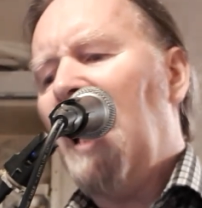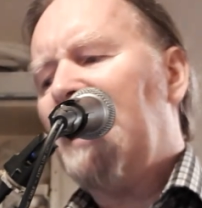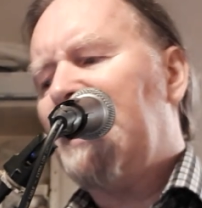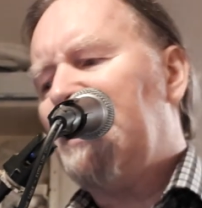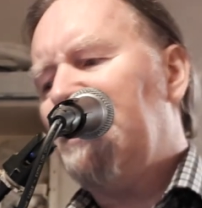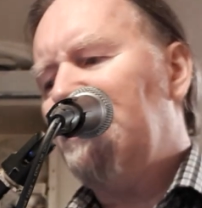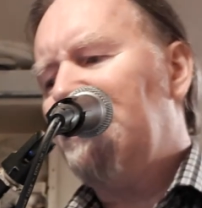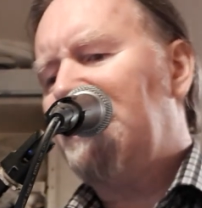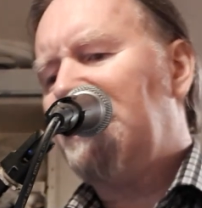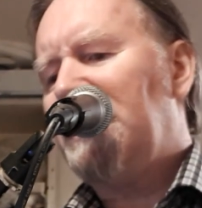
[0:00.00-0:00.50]

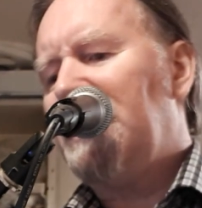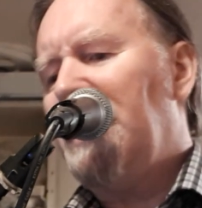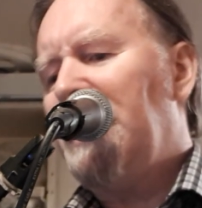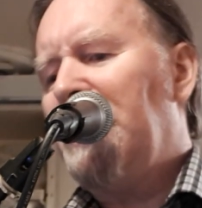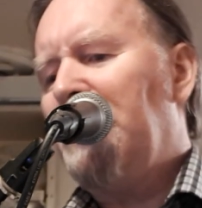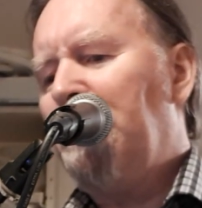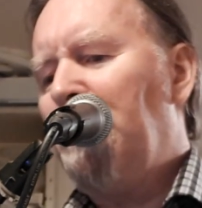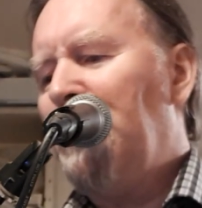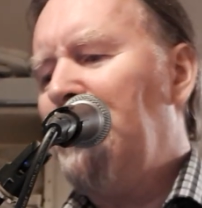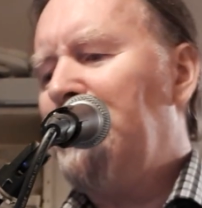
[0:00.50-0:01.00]
To
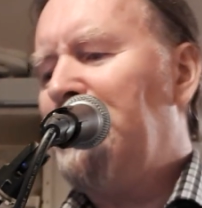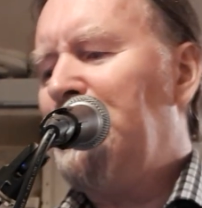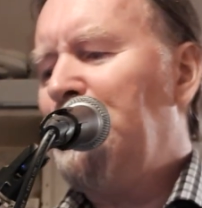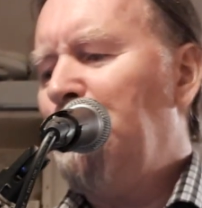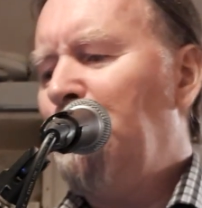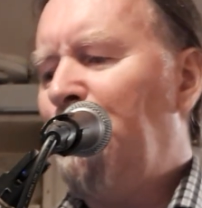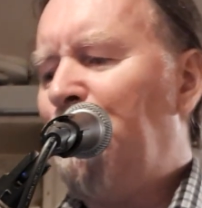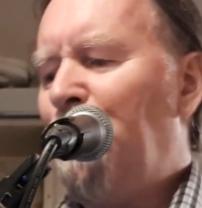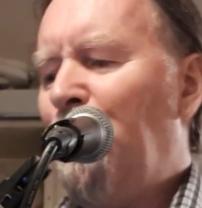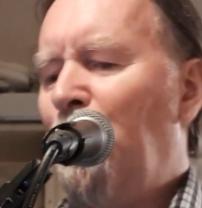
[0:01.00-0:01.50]
stay with
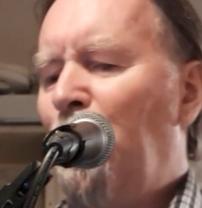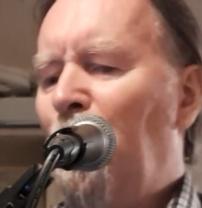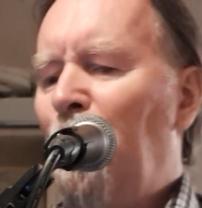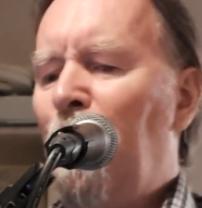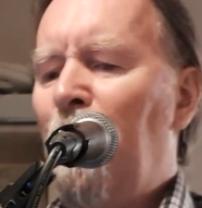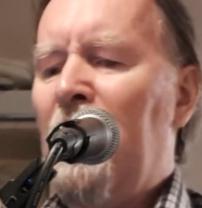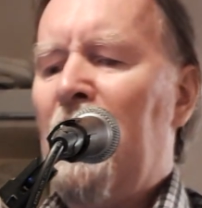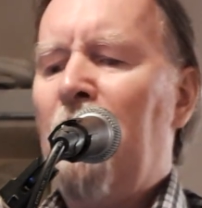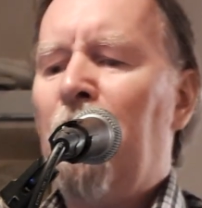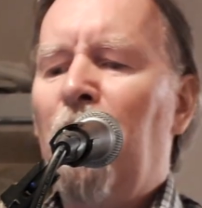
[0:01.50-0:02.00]
you
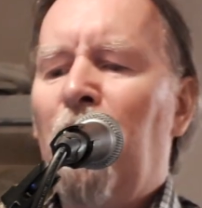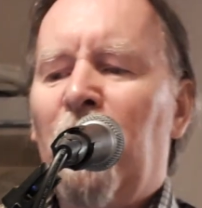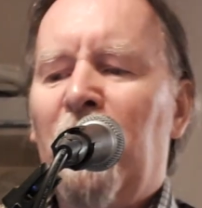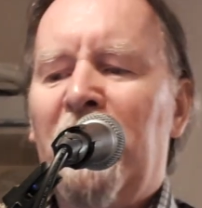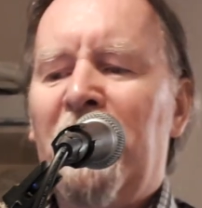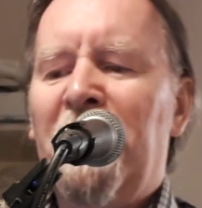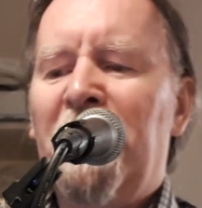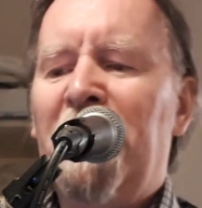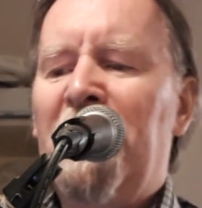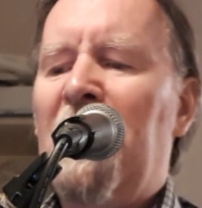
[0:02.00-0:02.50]
forever
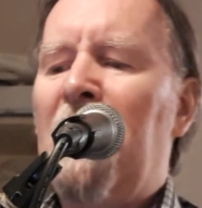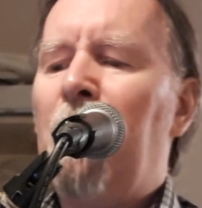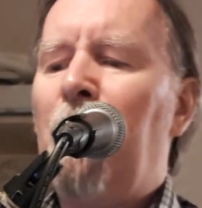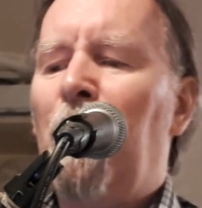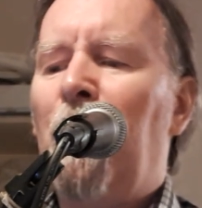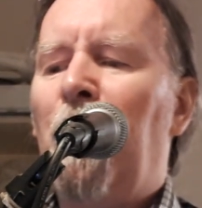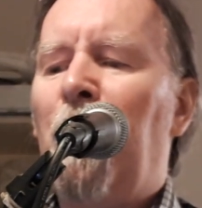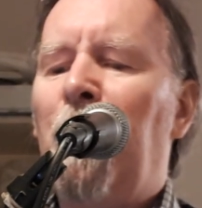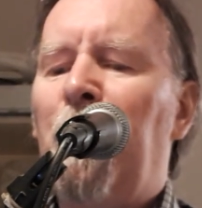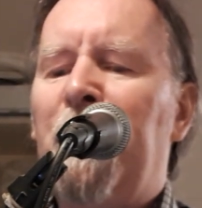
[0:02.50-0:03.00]
and never